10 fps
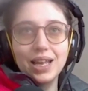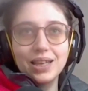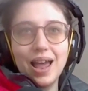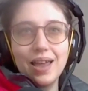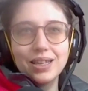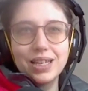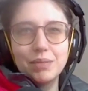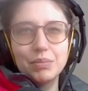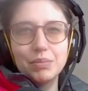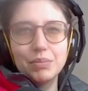that
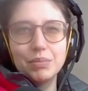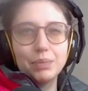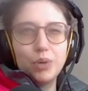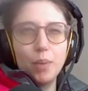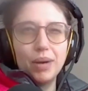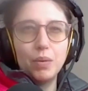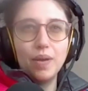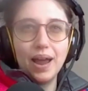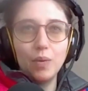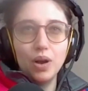seems like that's probably what
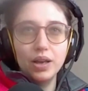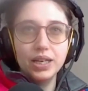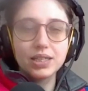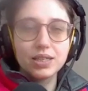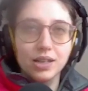that word is.